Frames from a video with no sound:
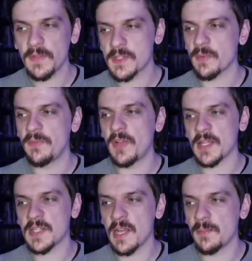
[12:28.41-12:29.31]
This
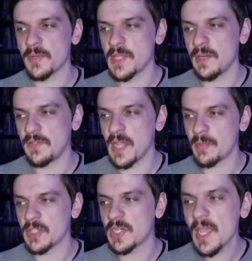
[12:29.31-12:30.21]
reflects 10% of
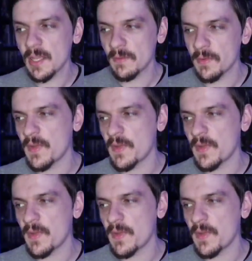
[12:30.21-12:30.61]
damage taken for